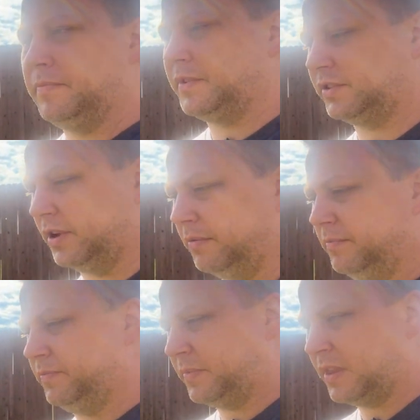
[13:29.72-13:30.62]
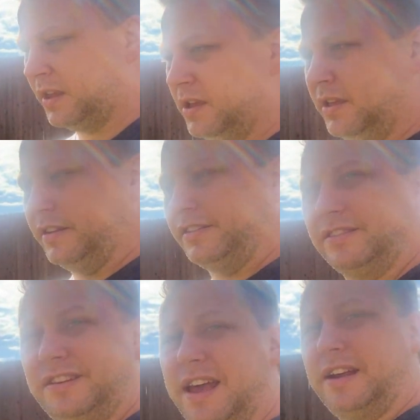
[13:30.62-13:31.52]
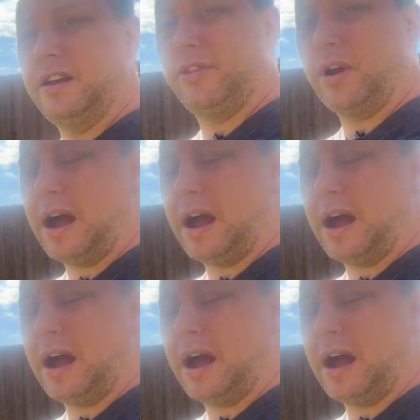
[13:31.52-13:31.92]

so this is yet another